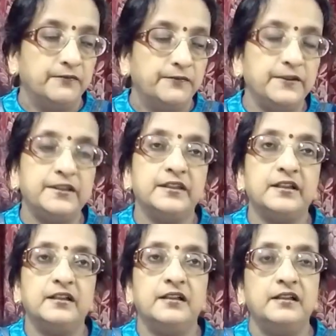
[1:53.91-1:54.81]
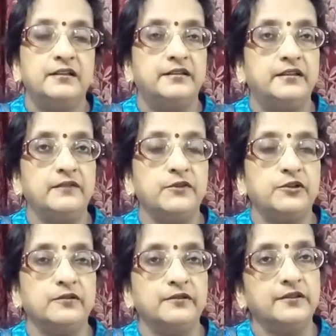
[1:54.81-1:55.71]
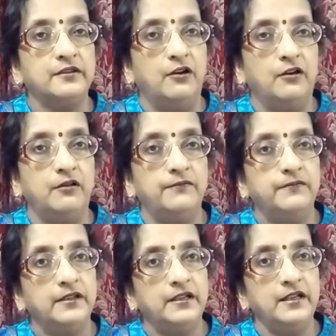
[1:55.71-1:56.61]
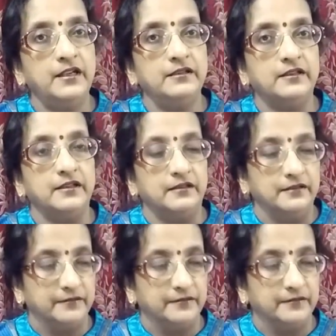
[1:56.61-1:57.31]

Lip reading: physical divisions of India.